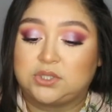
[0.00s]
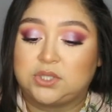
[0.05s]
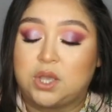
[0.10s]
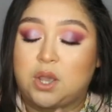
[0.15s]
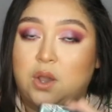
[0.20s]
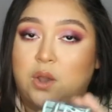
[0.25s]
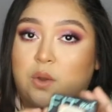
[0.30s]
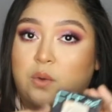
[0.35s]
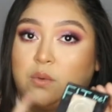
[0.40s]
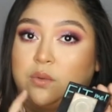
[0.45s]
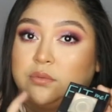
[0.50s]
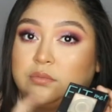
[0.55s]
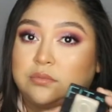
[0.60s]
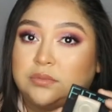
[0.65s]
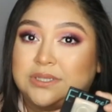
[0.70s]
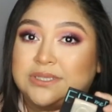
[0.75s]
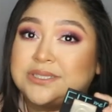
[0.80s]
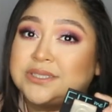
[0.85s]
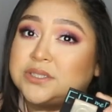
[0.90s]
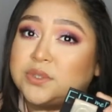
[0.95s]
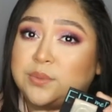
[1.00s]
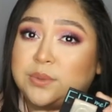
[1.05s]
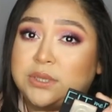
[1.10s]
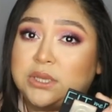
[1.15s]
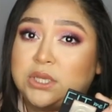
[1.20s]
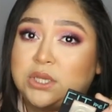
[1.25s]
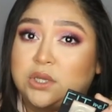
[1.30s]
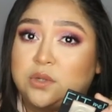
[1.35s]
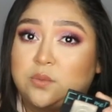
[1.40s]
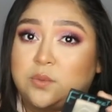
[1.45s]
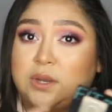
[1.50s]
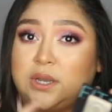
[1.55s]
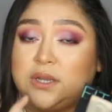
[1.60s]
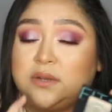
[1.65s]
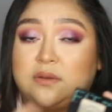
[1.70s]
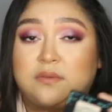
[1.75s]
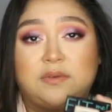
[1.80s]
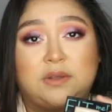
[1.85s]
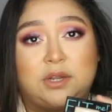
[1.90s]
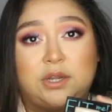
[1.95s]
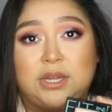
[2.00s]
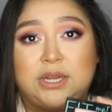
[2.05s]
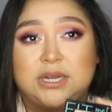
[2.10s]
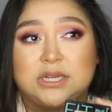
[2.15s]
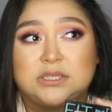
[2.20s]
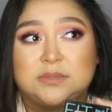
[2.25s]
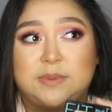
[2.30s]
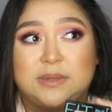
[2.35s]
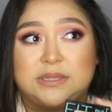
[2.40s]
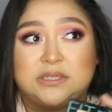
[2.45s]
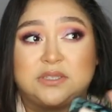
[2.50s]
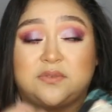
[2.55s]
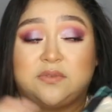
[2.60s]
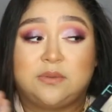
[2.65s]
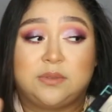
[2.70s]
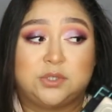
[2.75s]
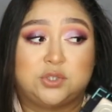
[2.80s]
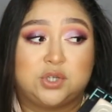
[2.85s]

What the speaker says: So this is a really good one, very inexpensive from the